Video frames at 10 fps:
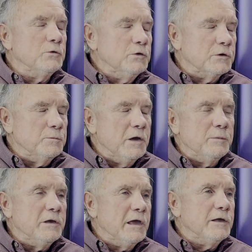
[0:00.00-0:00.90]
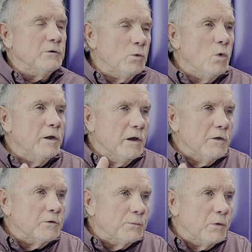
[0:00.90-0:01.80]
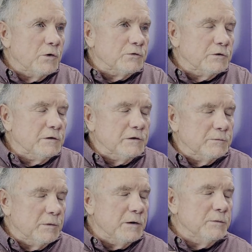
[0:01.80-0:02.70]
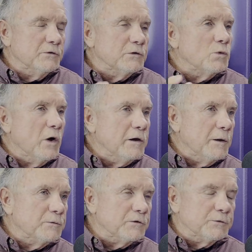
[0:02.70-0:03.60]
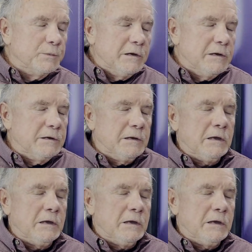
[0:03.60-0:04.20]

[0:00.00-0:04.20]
Well, you can maybe handle one other person that maybe isn't quite up to speed.